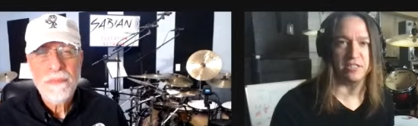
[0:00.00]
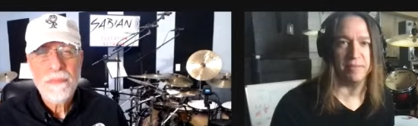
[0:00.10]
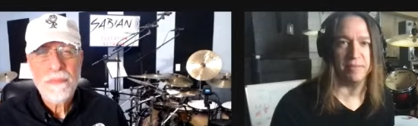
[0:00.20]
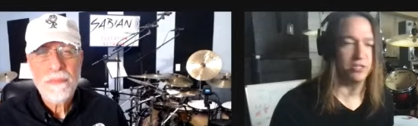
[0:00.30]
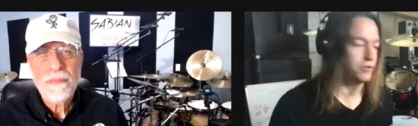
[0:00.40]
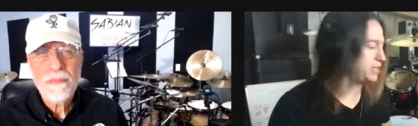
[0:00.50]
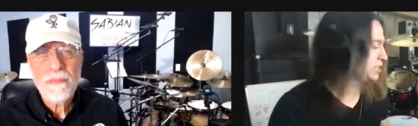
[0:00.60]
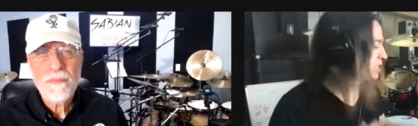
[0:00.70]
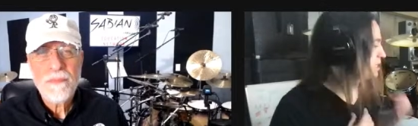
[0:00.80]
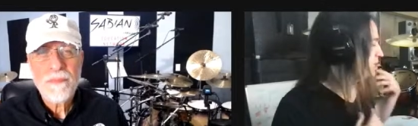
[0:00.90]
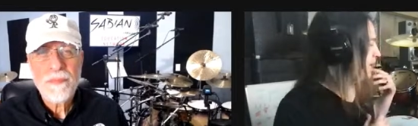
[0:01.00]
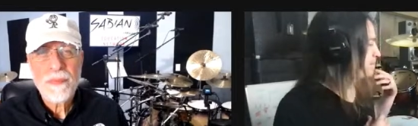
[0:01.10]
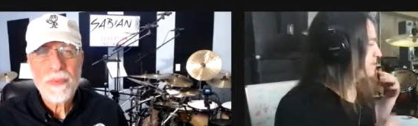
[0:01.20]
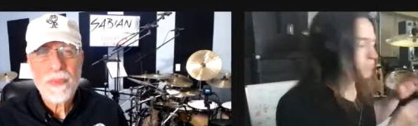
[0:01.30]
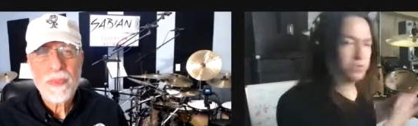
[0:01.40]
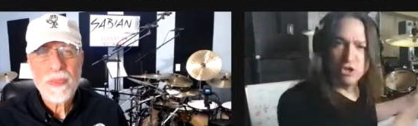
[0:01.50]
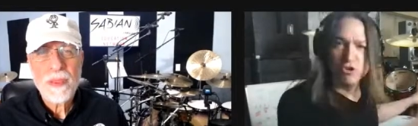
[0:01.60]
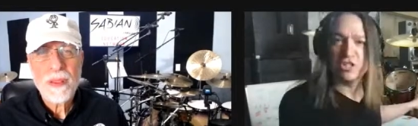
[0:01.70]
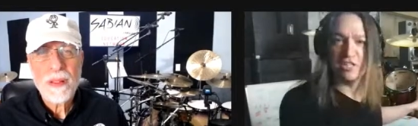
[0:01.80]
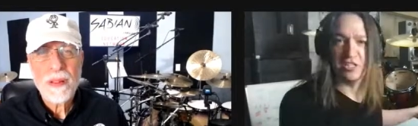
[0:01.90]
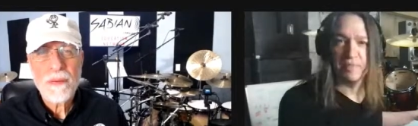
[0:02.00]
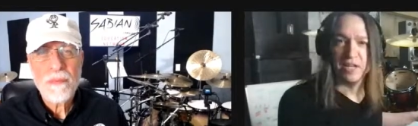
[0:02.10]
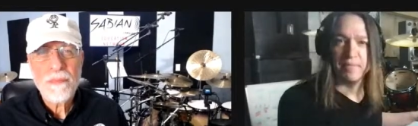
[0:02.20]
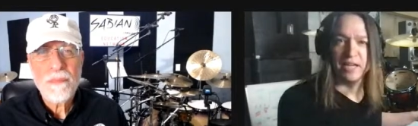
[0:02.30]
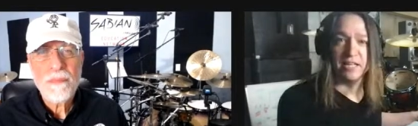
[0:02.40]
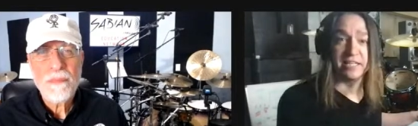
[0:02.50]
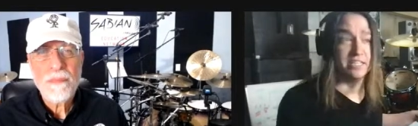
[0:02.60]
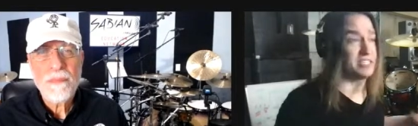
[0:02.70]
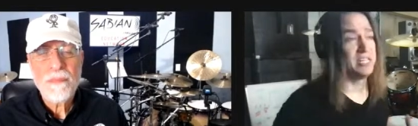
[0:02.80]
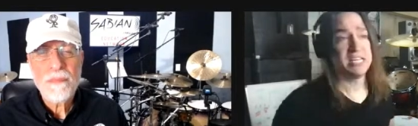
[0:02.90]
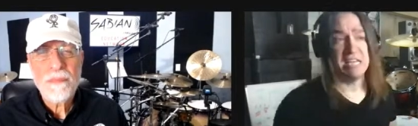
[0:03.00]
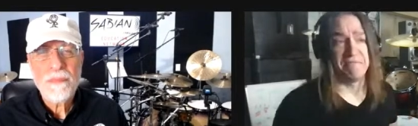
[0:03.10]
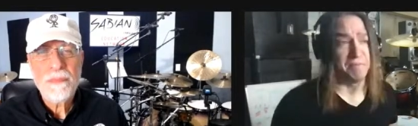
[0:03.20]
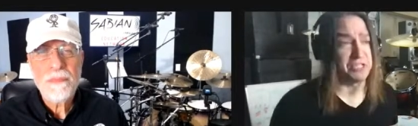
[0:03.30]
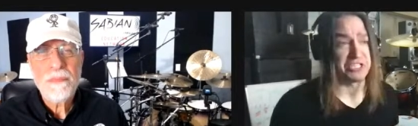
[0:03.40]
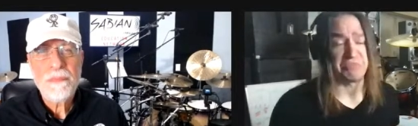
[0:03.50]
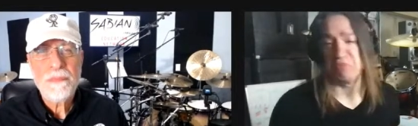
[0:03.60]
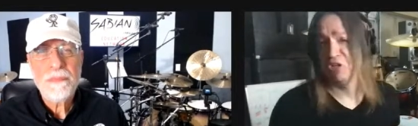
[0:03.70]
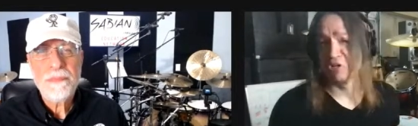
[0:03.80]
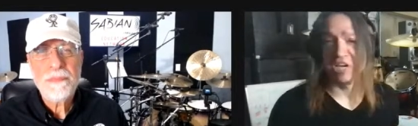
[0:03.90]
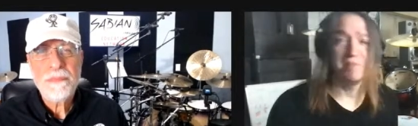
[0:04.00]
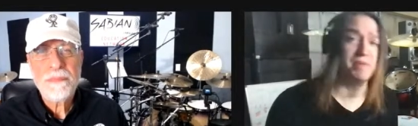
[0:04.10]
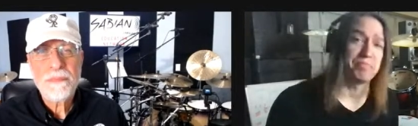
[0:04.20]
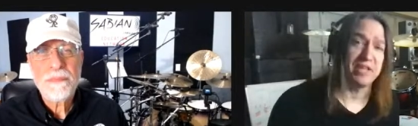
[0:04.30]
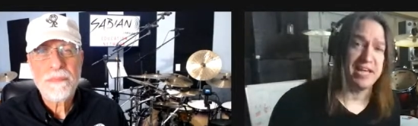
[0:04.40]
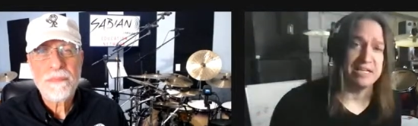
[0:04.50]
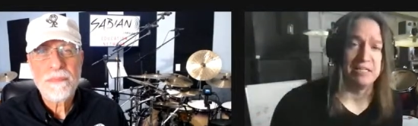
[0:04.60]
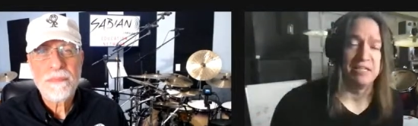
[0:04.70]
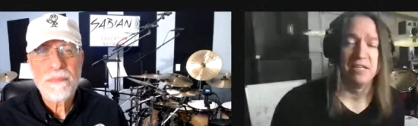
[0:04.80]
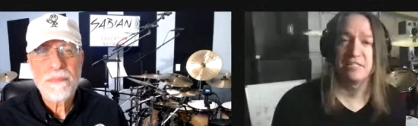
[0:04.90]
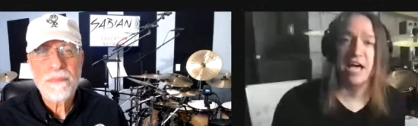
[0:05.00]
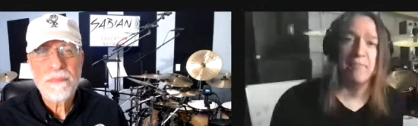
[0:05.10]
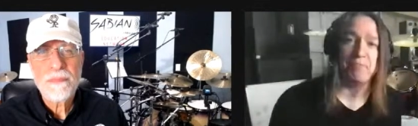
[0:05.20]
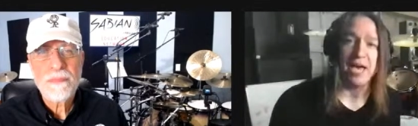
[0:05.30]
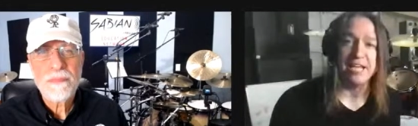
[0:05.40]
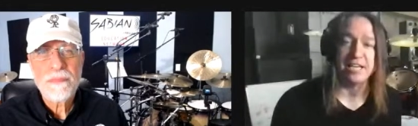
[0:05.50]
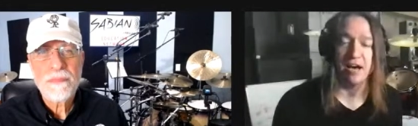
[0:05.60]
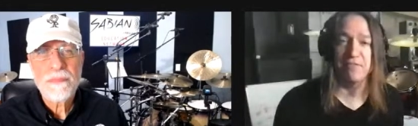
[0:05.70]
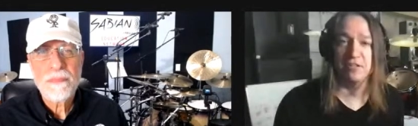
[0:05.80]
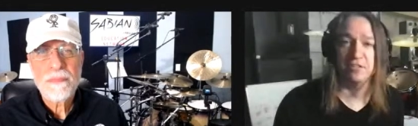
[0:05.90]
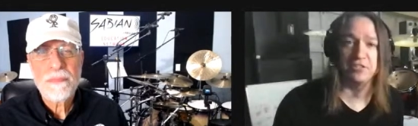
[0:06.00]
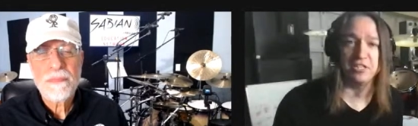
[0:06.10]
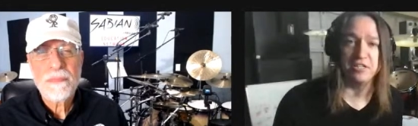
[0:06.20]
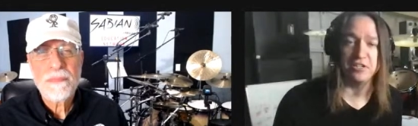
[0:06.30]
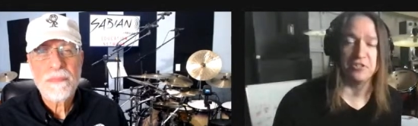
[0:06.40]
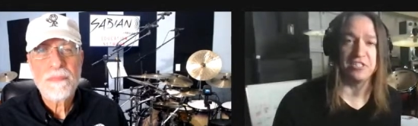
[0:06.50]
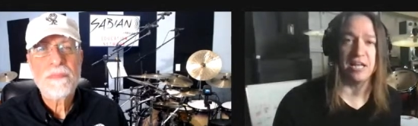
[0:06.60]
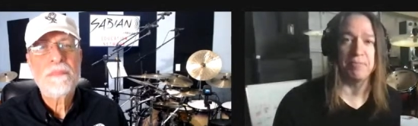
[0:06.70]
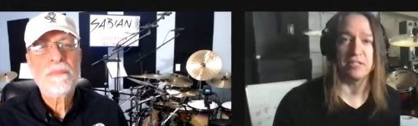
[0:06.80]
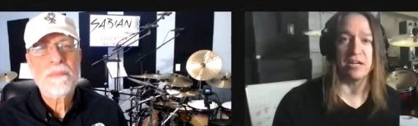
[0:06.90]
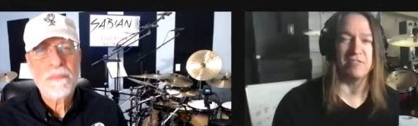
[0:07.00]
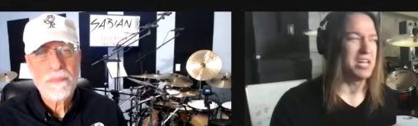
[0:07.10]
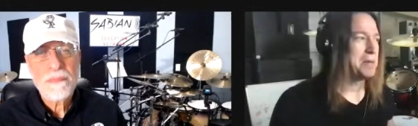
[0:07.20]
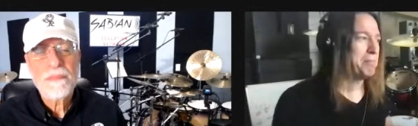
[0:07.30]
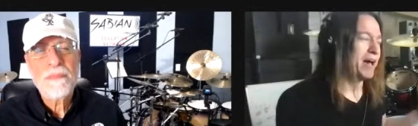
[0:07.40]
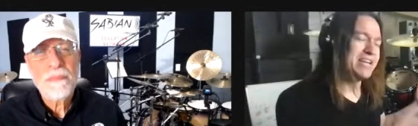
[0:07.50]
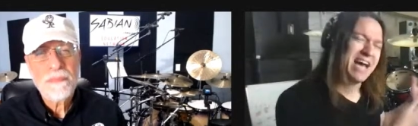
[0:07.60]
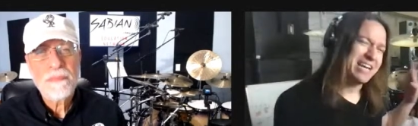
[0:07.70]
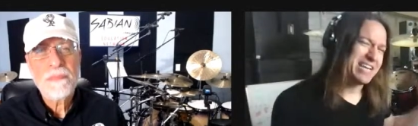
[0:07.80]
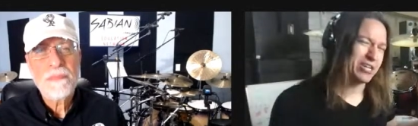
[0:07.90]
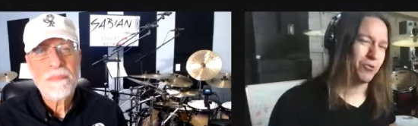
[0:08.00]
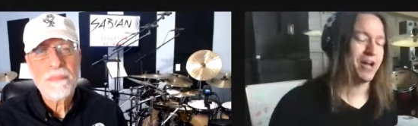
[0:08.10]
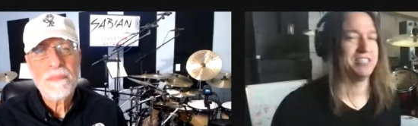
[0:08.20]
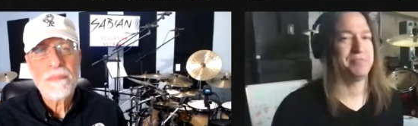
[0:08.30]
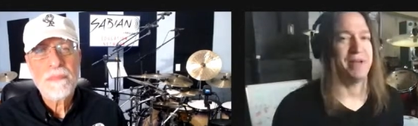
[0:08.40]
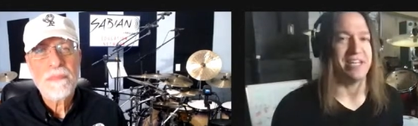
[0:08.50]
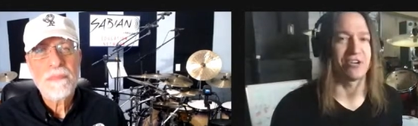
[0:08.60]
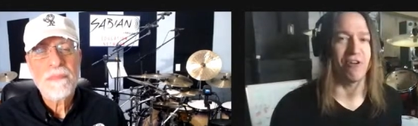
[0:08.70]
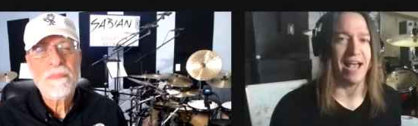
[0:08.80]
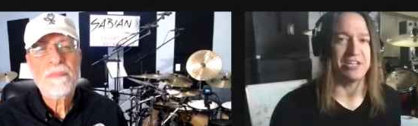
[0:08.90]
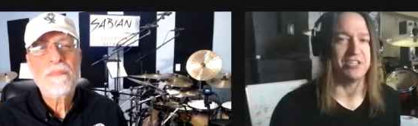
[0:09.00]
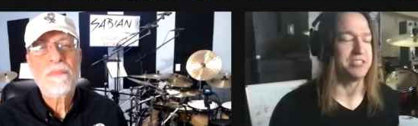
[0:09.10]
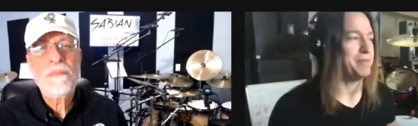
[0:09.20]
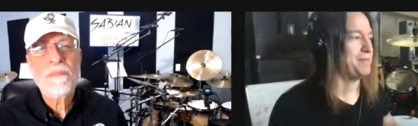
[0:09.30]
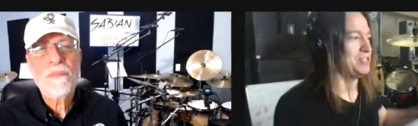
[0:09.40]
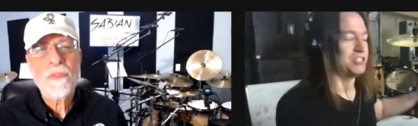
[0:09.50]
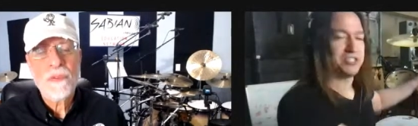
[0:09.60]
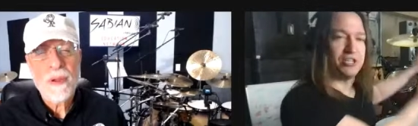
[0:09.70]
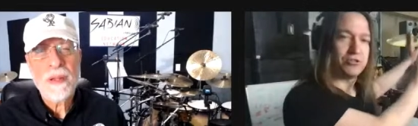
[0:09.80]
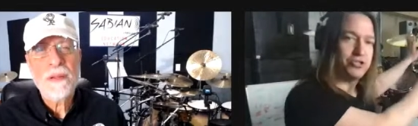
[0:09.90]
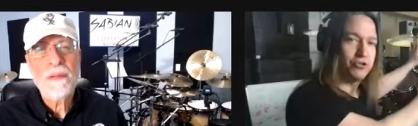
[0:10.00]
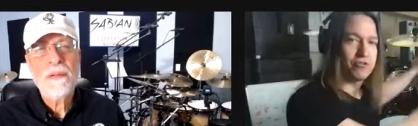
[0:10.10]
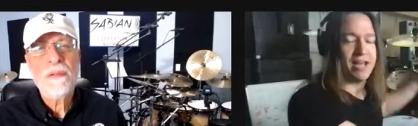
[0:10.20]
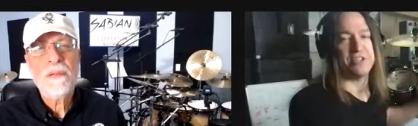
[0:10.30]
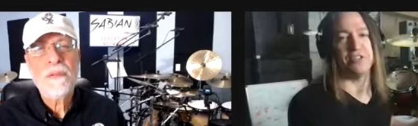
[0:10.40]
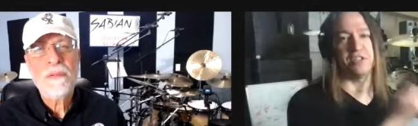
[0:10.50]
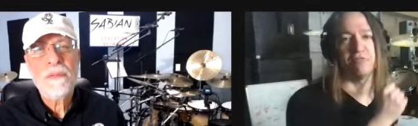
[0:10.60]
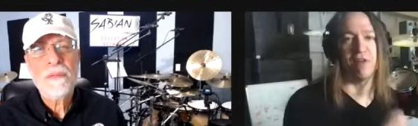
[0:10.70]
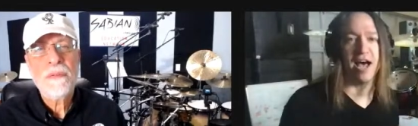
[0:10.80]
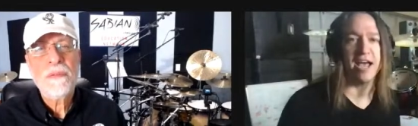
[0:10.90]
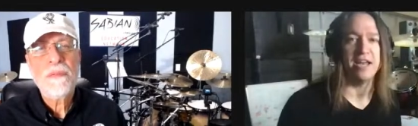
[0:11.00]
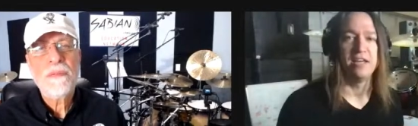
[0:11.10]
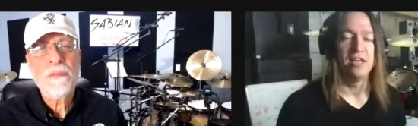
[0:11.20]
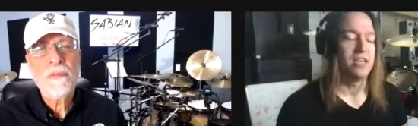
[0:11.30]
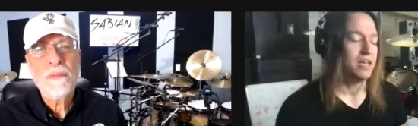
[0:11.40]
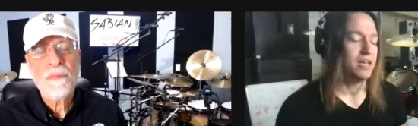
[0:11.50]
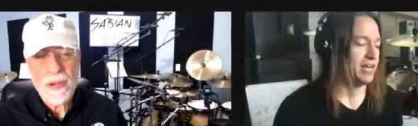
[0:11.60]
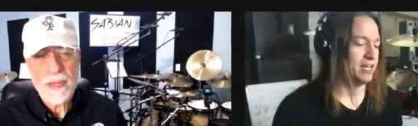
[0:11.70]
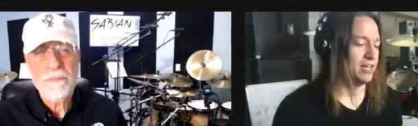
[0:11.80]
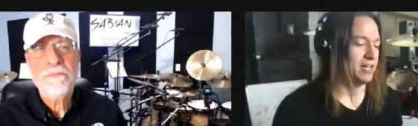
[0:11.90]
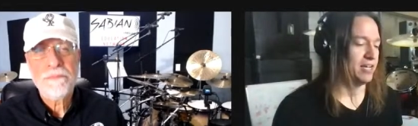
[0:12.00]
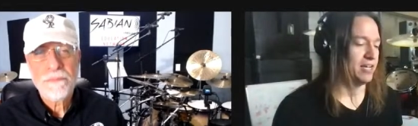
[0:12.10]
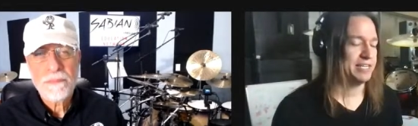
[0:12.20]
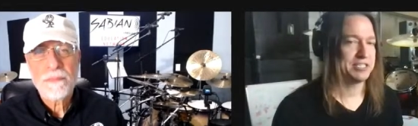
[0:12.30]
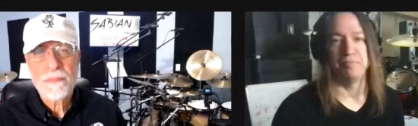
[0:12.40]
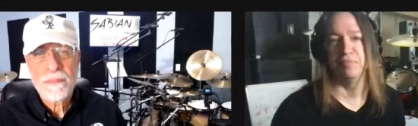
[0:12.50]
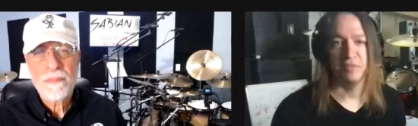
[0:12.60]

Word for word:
Speaker 1: doing, um, usually something about like this. If I'm just, you know, going to be playing Tom Petty covers, uh, you know, Zeppelin covers, might not need quite as many crashes. Maybe just, you know, two crashes and a ride and uh yeah. Hmm. and a